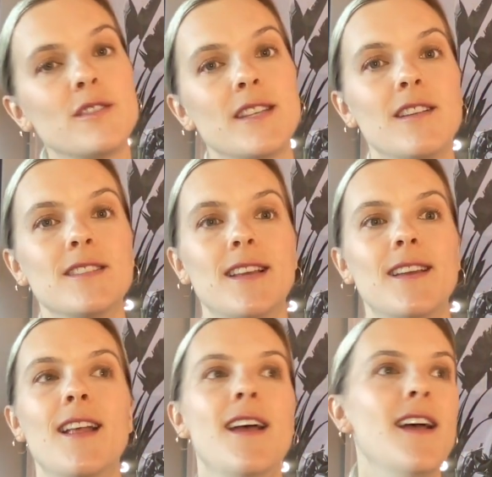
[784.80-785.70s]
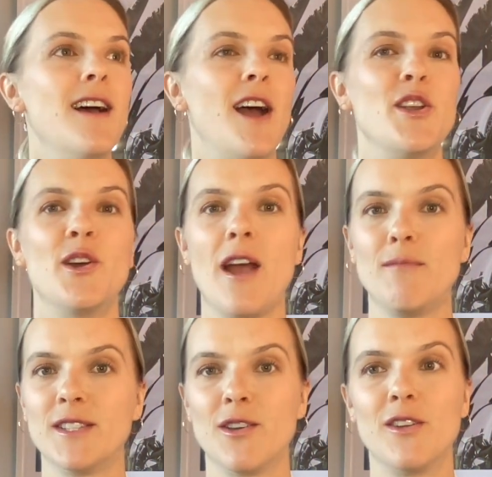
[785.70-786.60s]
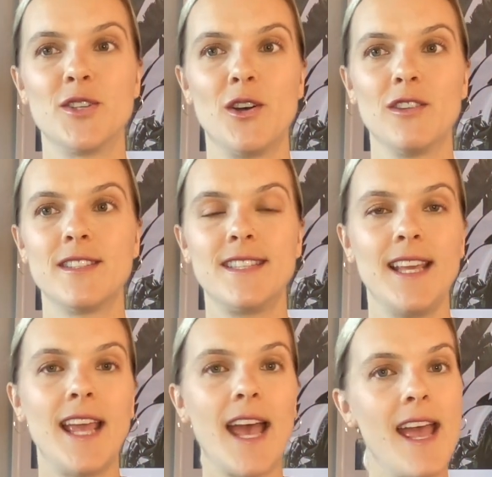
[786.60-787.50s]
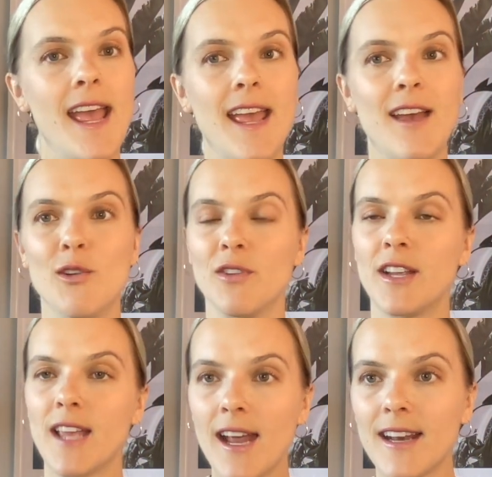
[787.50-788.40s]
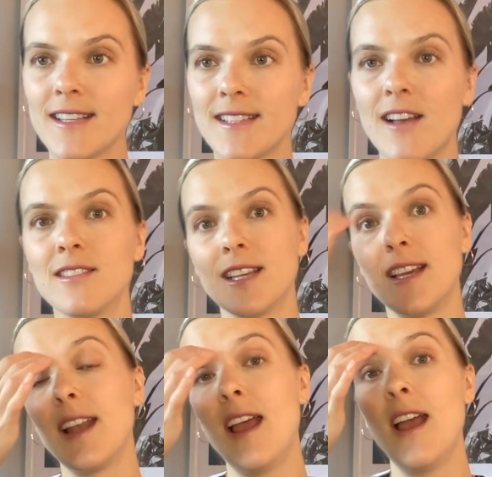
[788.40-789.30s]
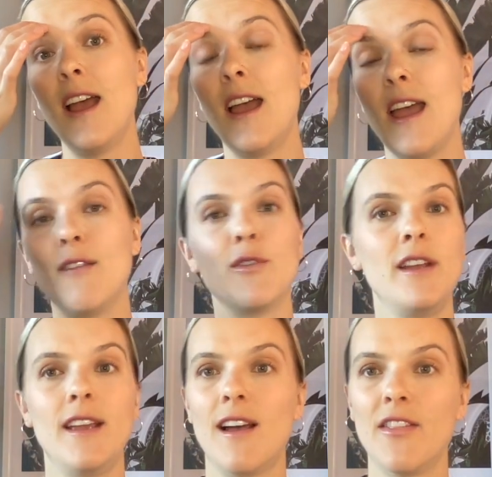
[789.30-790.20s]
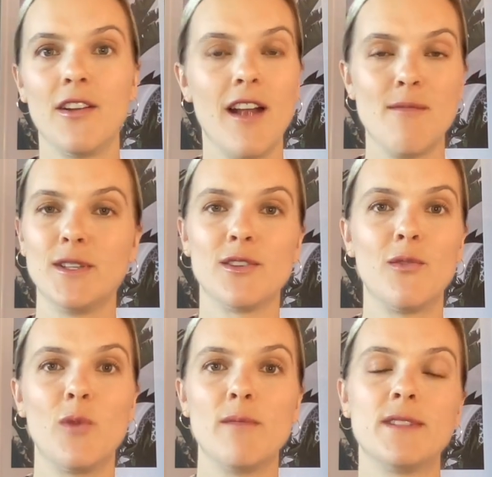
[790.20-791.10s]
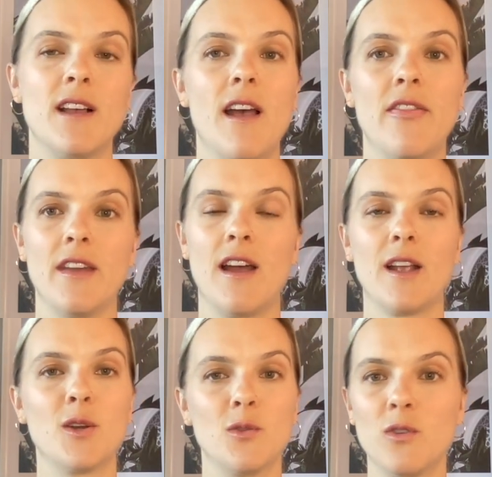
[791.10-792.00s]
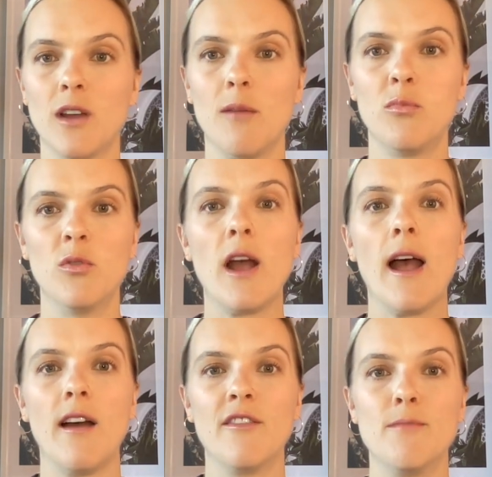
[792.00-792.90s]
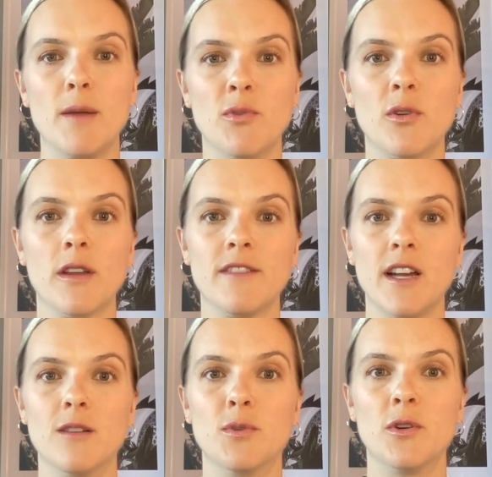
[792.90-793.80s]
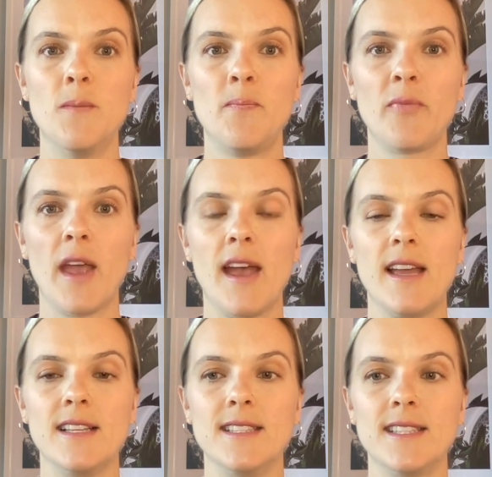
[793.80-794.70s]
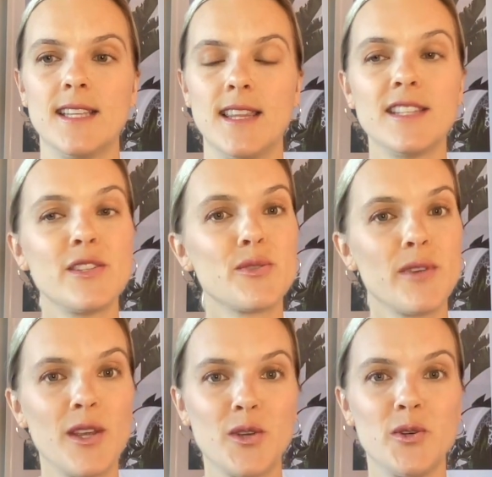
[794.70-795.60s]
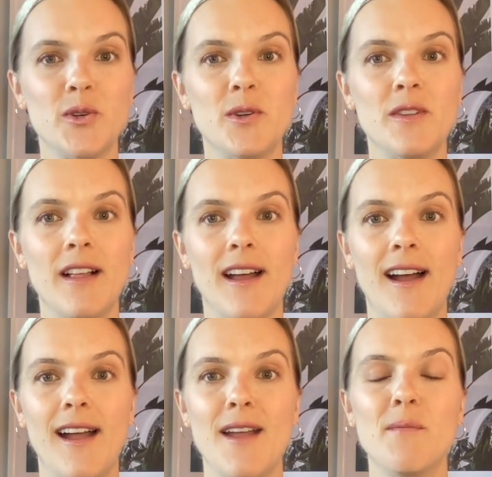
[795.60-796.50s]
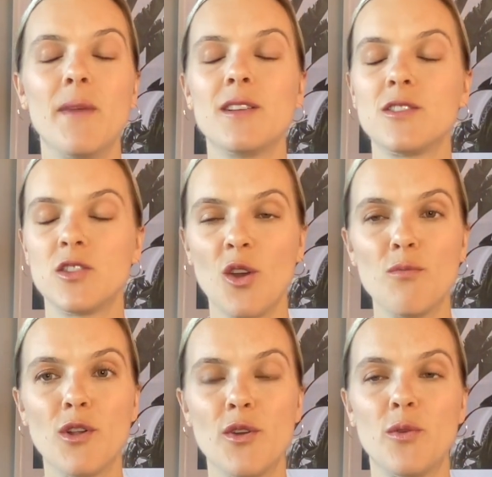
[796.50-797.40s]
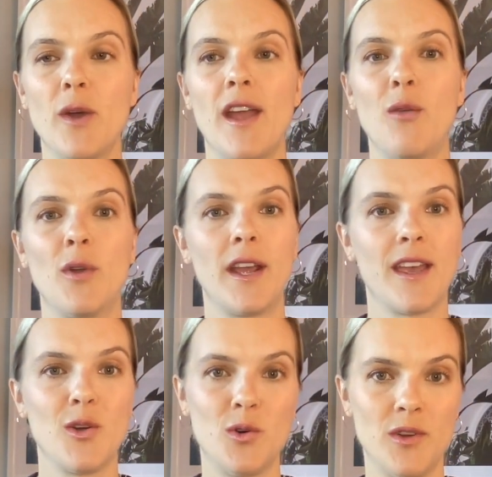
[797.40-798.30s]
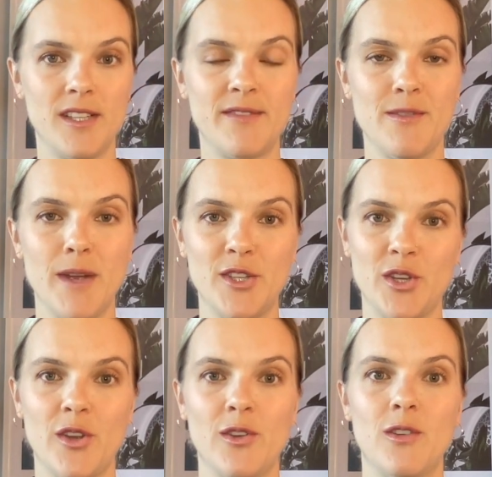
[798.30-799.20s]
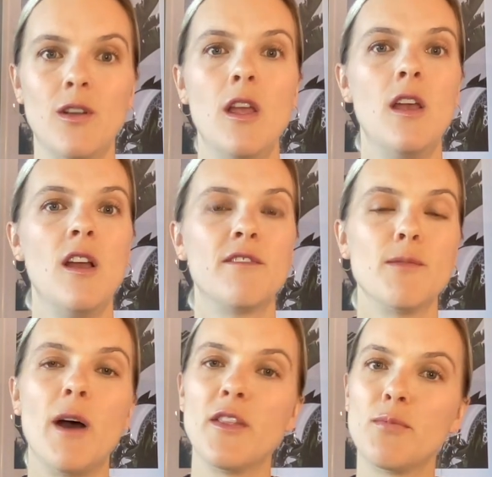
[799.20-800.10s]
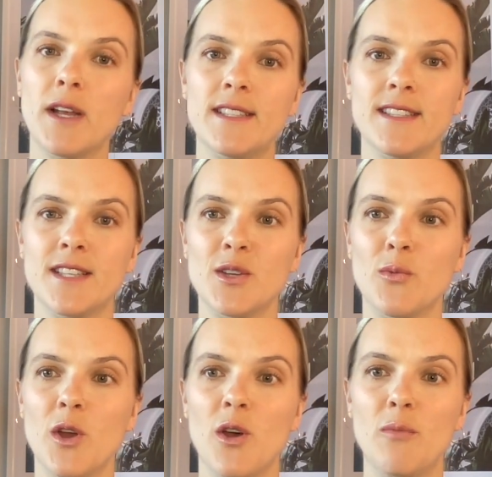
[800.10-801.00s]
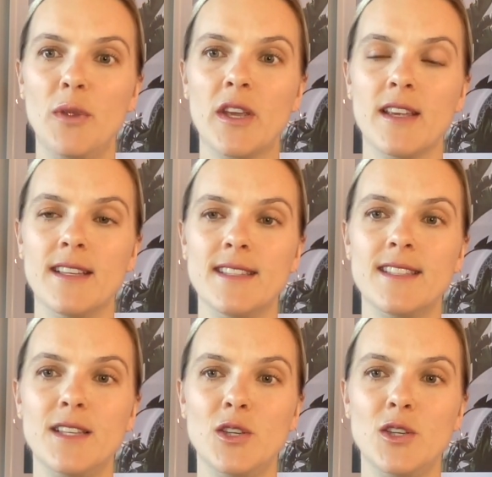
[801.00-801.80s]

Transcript: sells it. I know Amazon.ca over in Canada sells it. Every other Amazon website that I could look up will have my book available. And this is really cool. I'm so blown away when I get orders for my journal from other places in the world, because